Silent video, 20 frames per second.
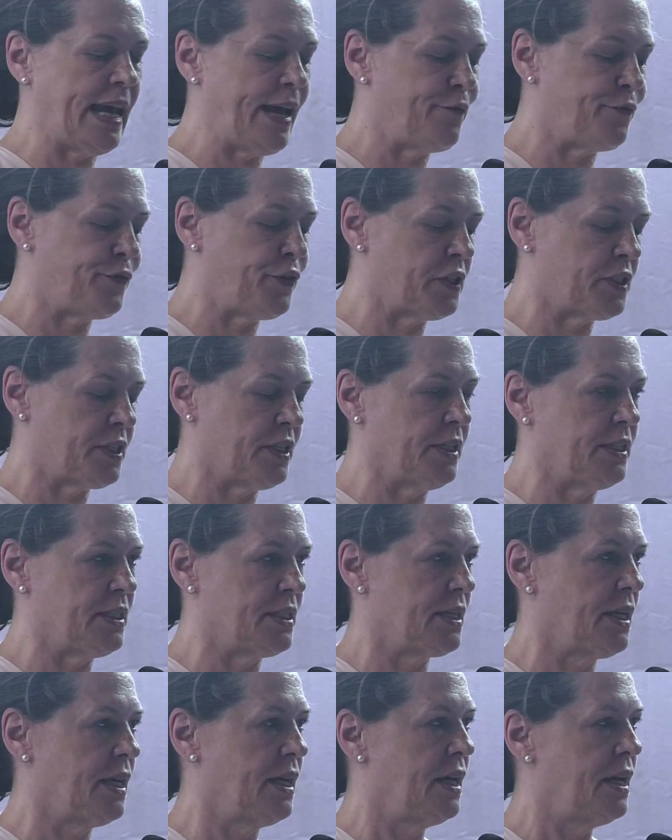
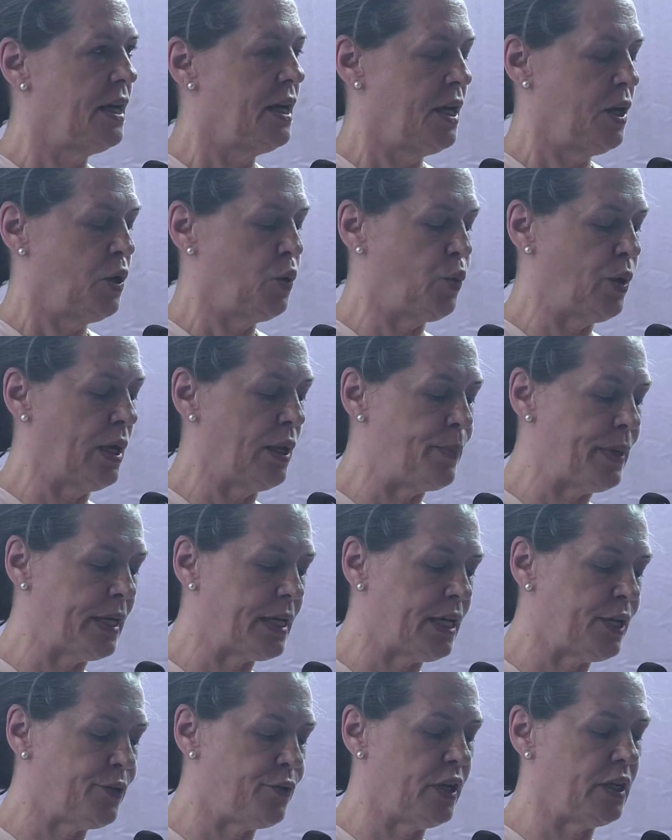emphasis will be
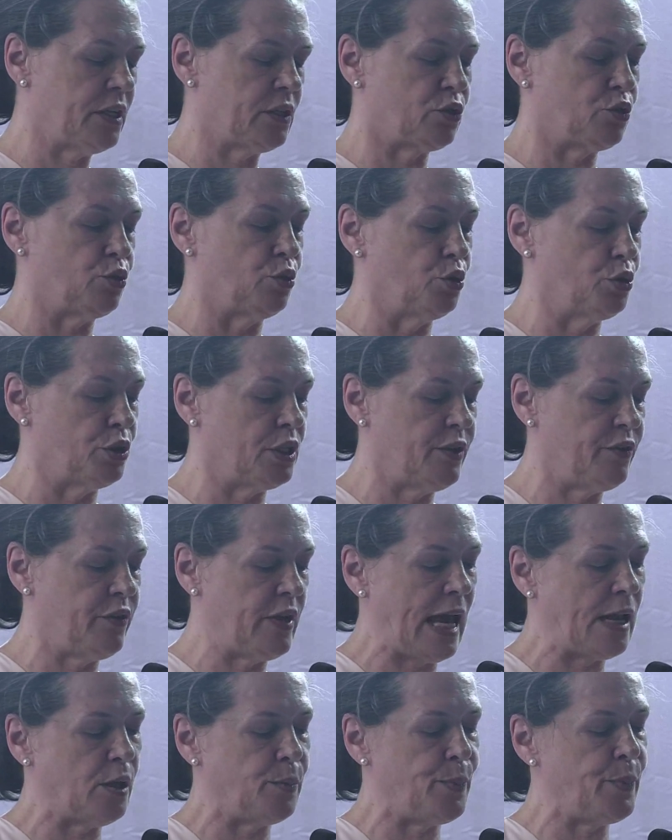given to
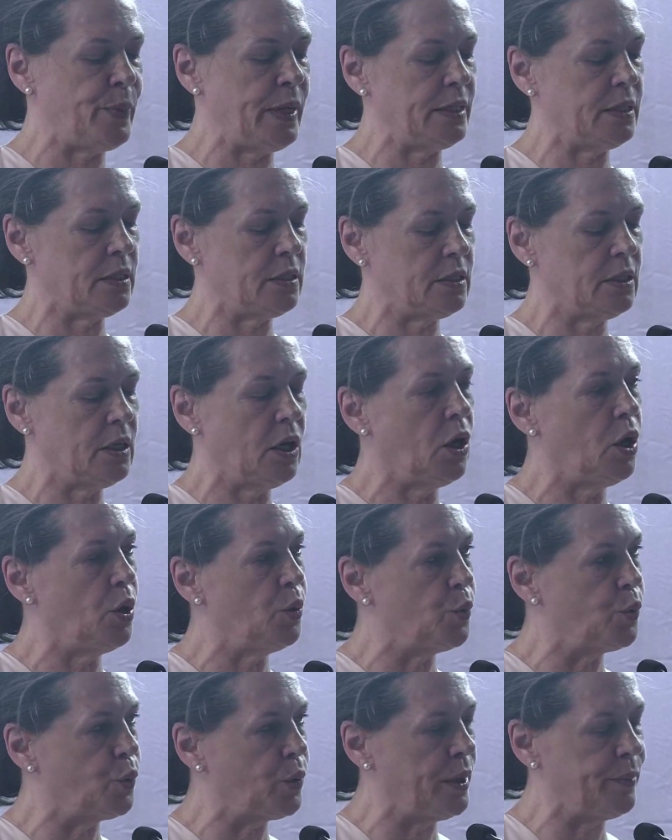development
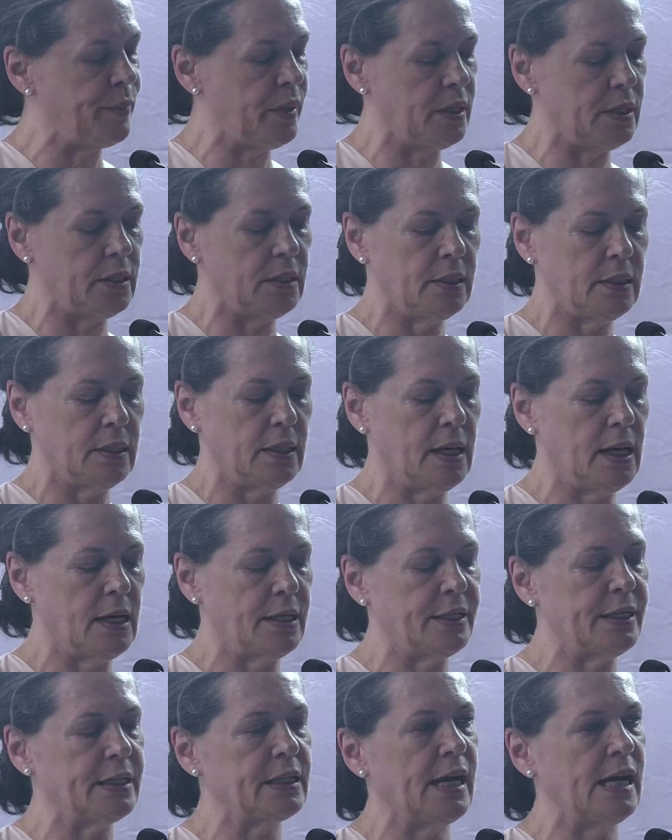of women
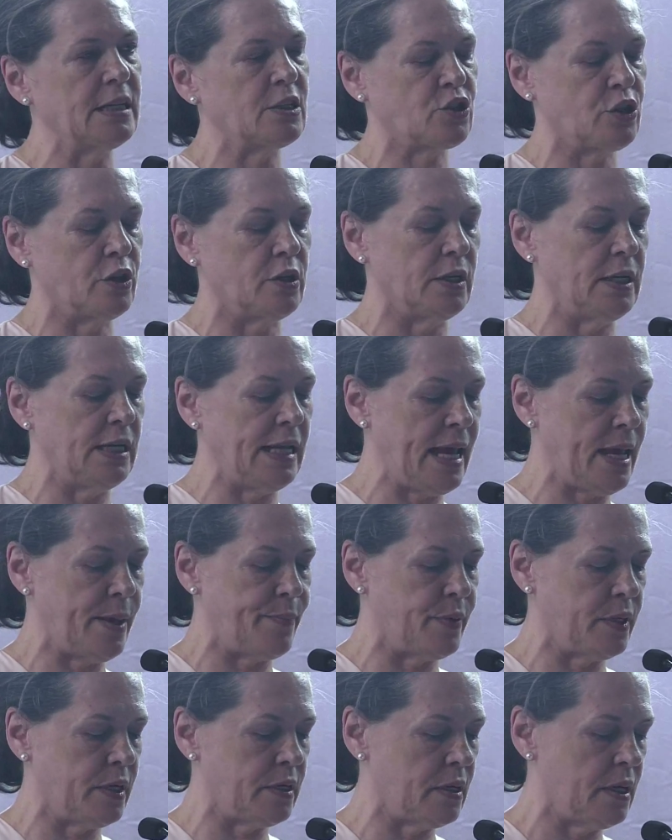agricultural
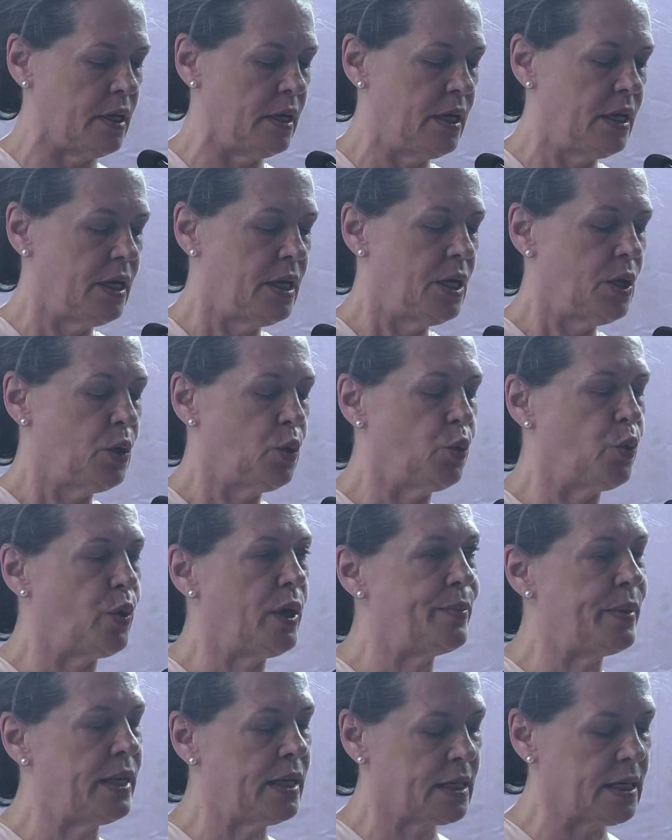labor,
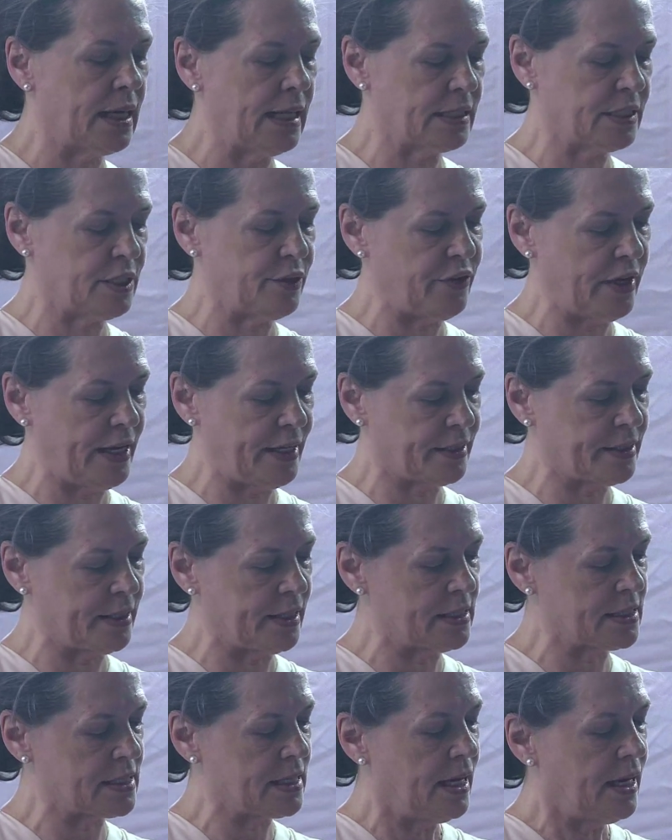women
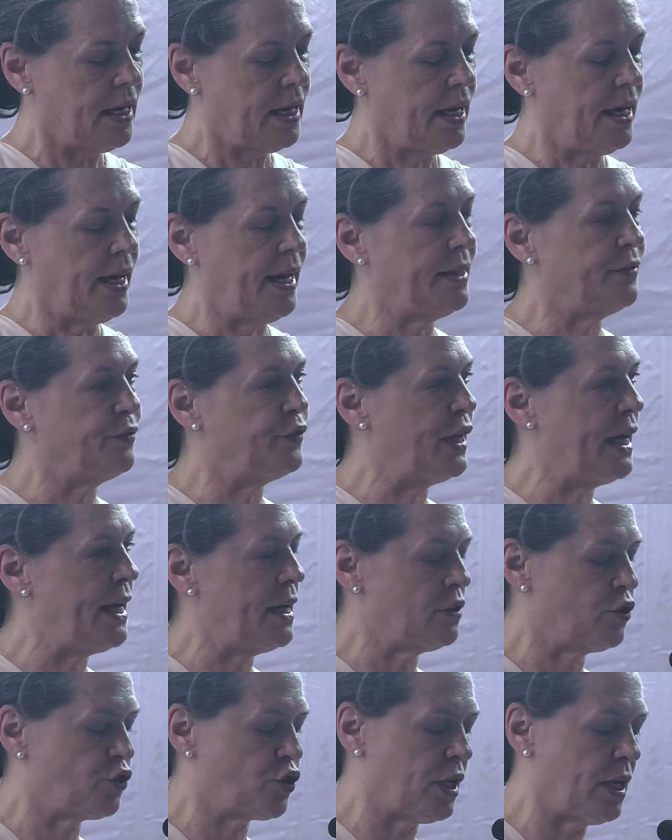cultivators and
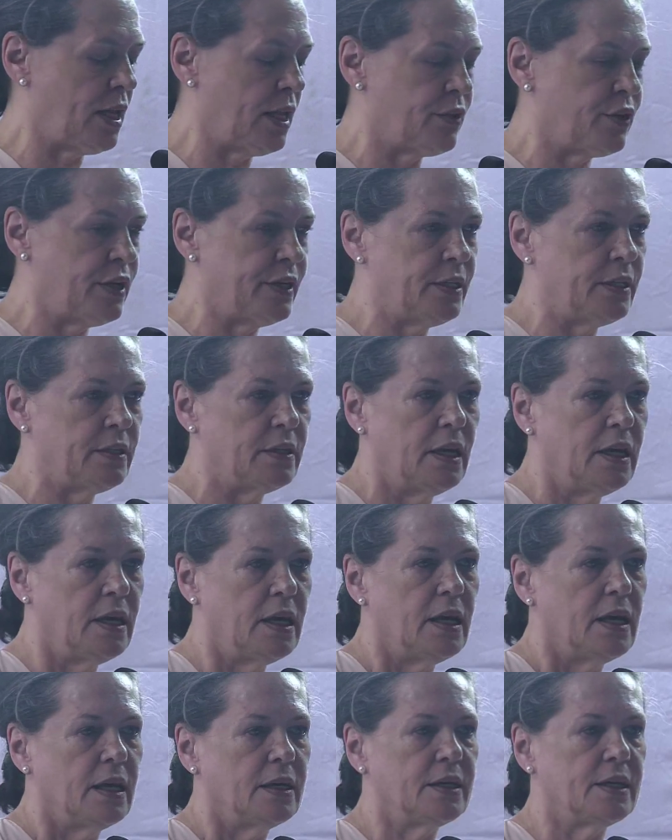their children,
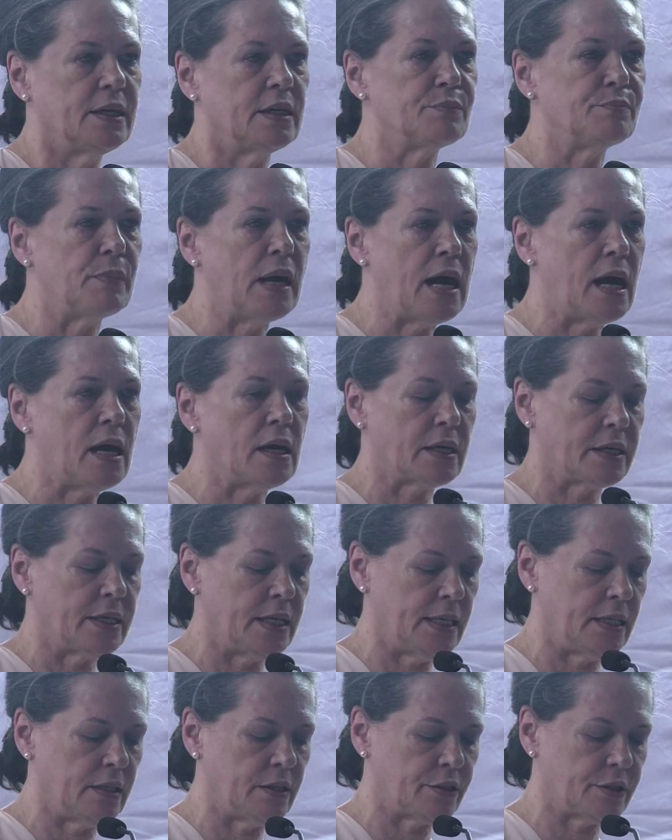
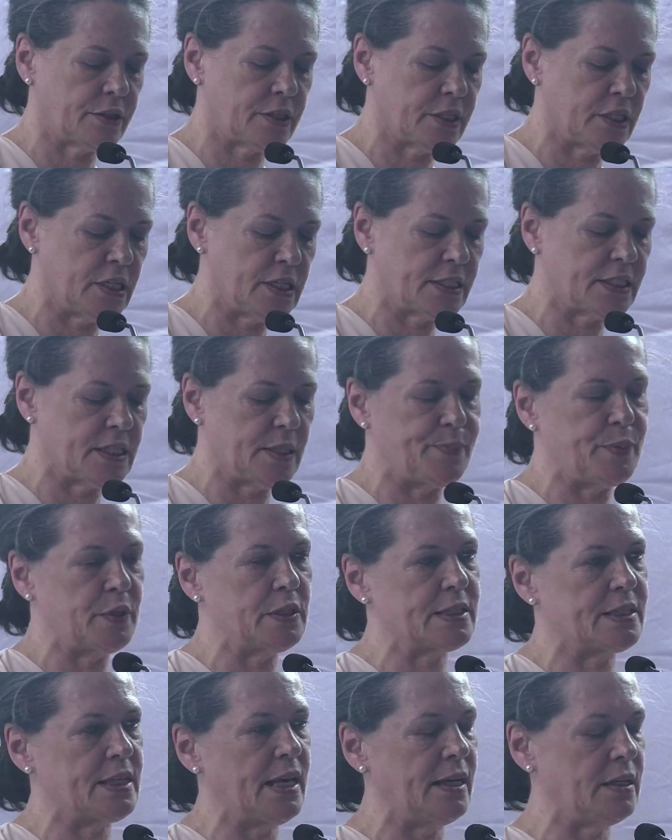earmarking
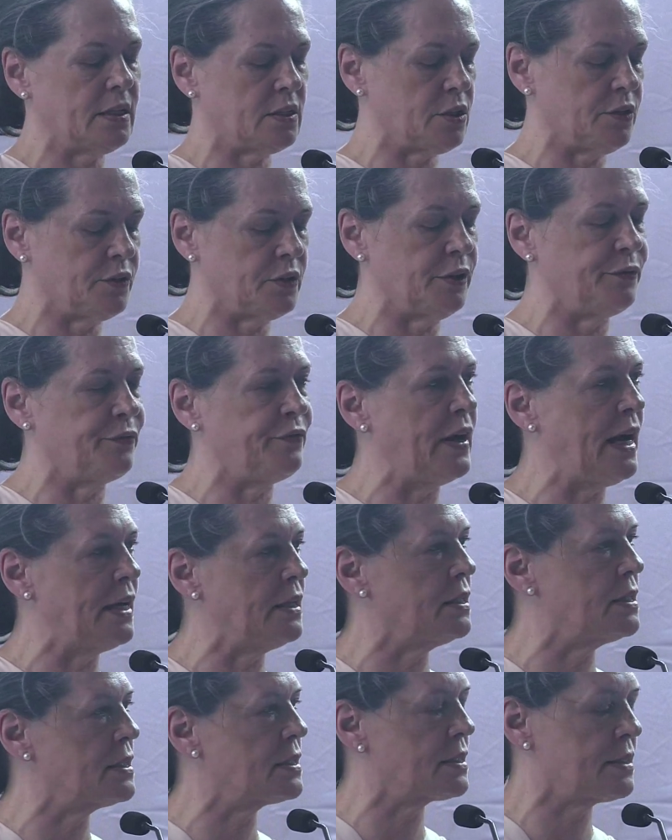30% of the
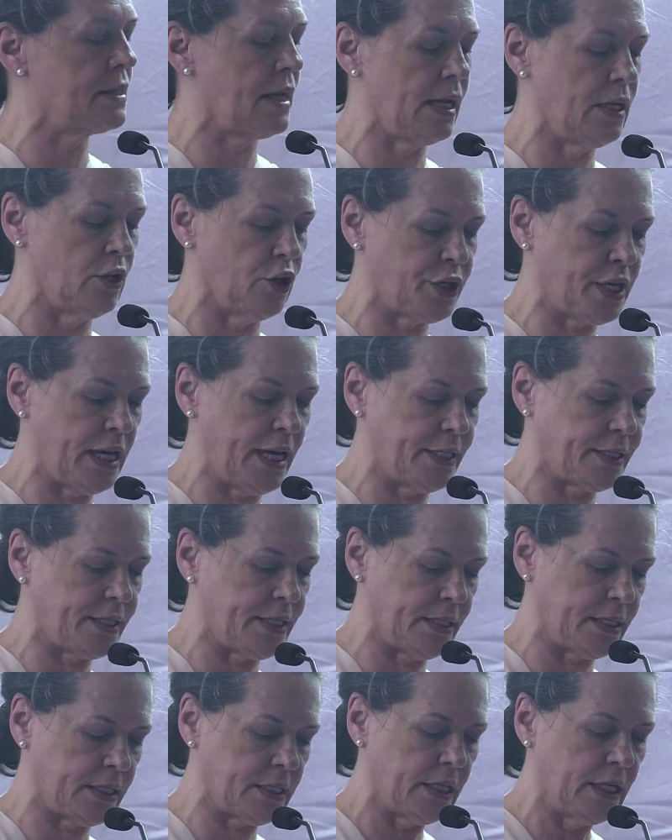funds
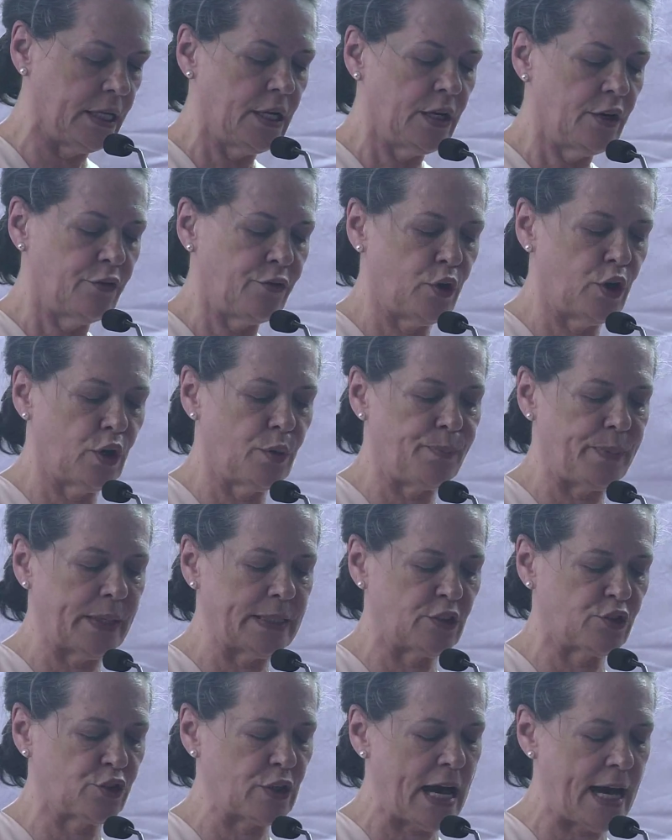allocated for
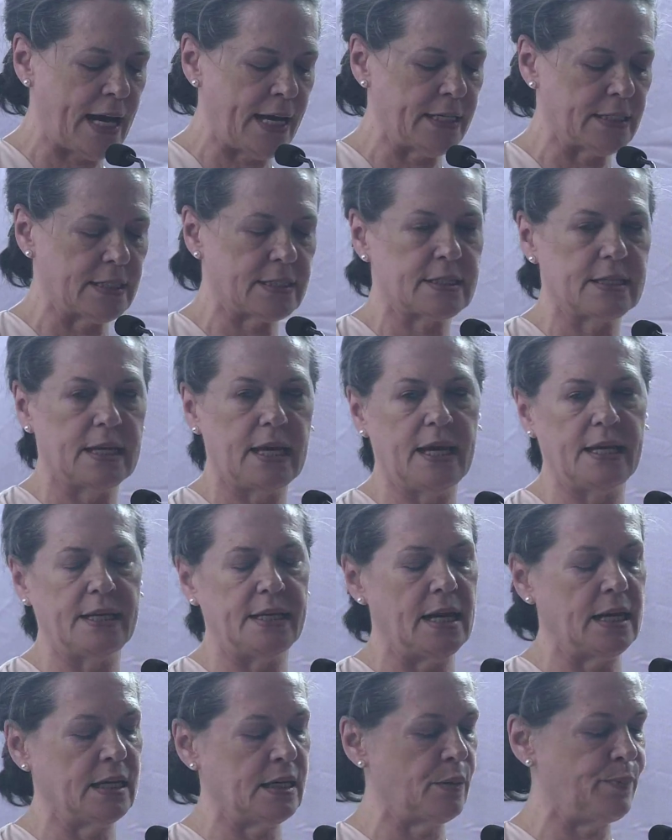panchayats
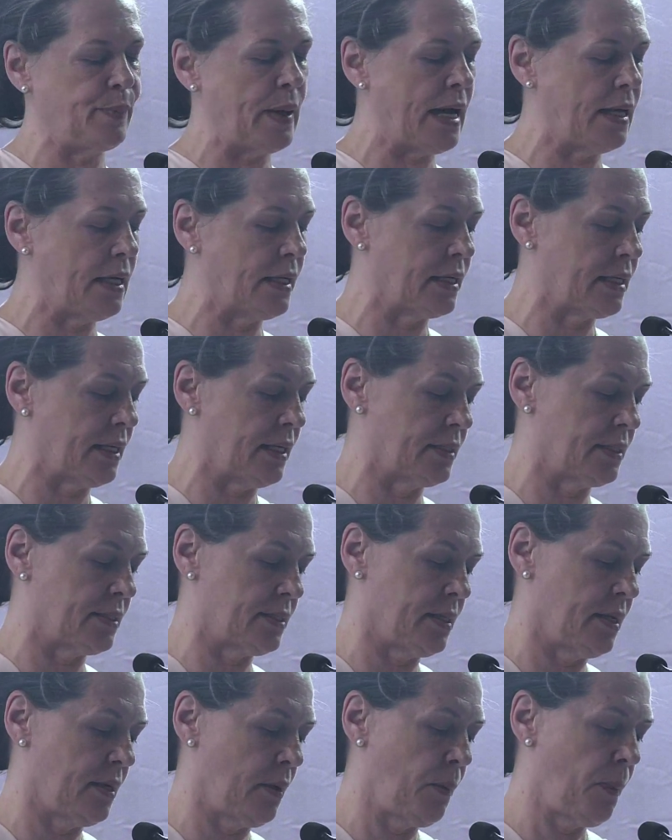and nagarpalikas.